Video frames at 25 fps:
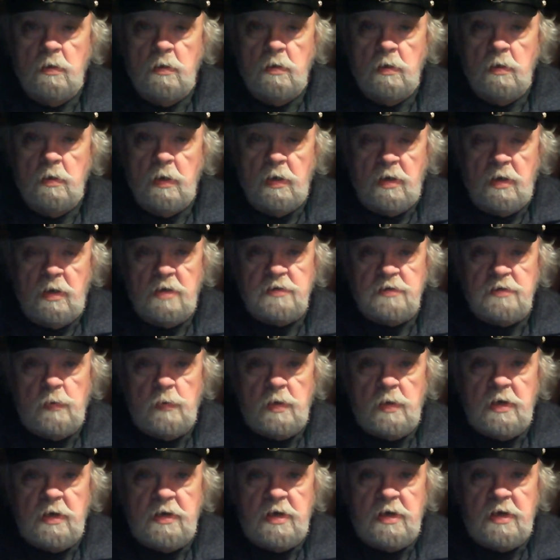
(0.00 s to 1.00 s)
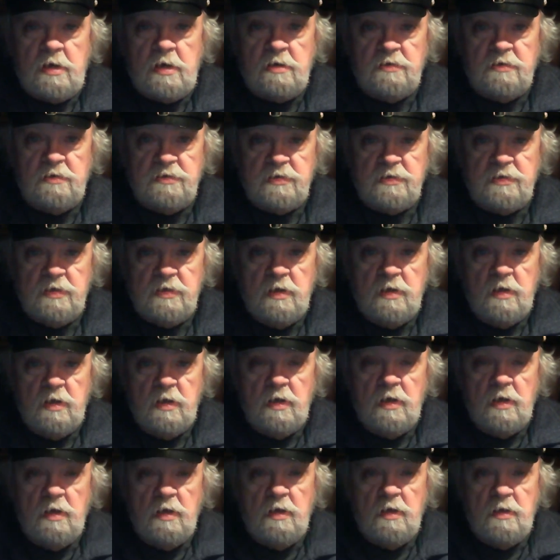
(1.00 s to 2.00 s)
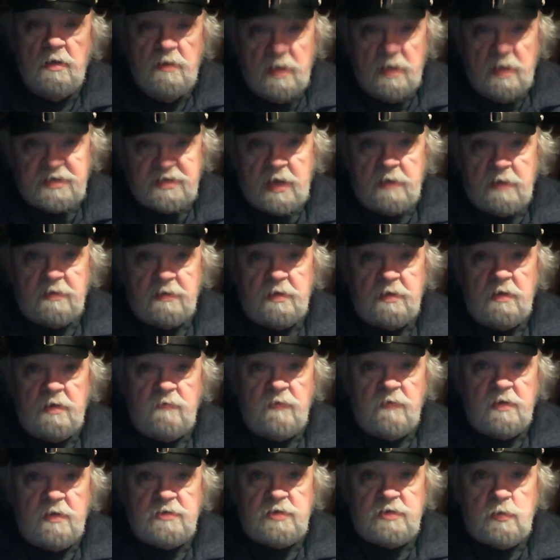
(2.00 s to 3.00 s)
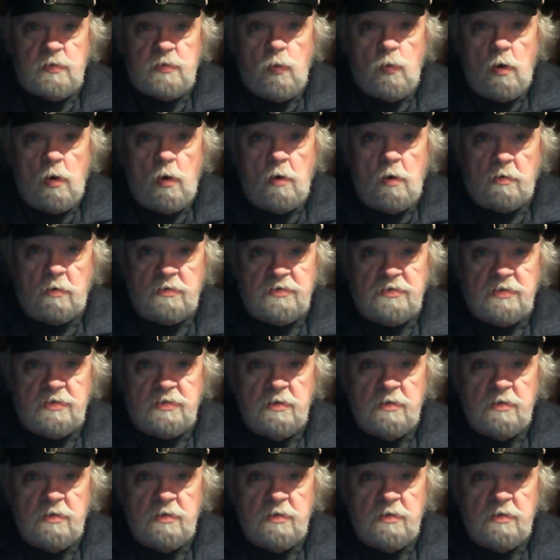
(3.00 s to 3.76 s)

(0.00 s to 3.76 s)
It is what it is. That's how the convention works.